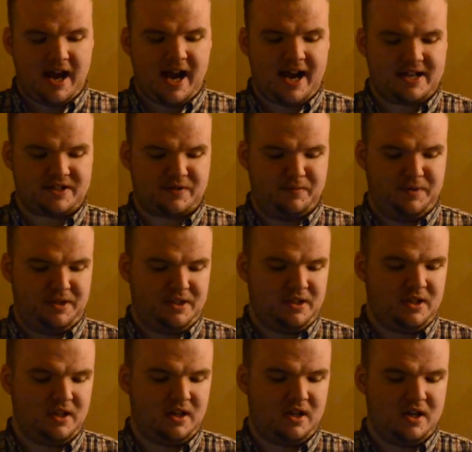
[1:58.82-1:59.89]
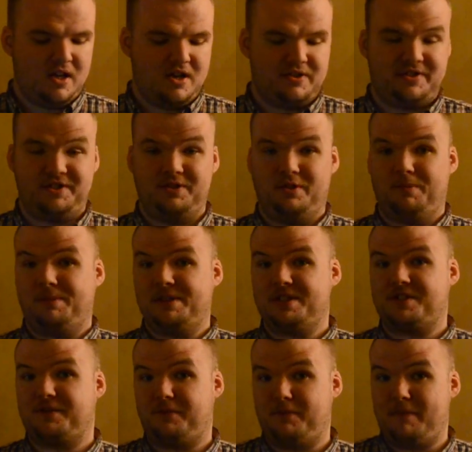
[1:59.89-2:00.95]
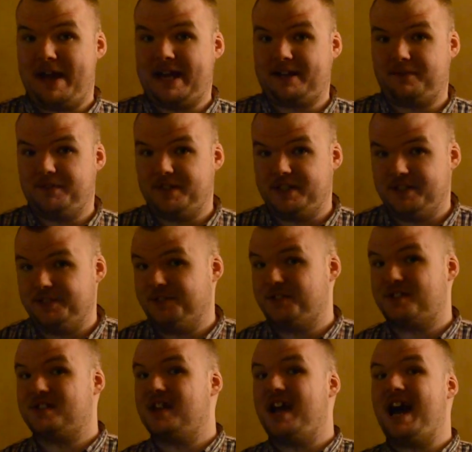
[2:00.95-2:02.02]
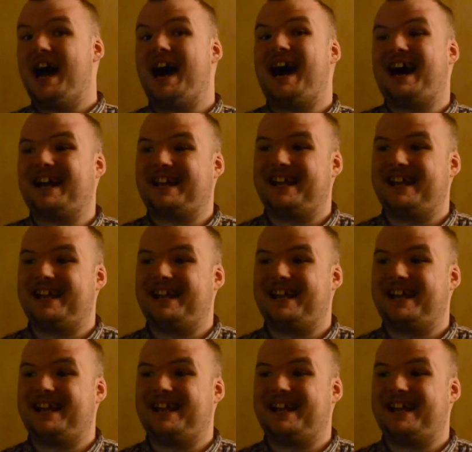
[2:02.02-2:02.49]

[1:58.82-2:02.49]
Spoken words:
ask me to do a bunch of Mac videos. I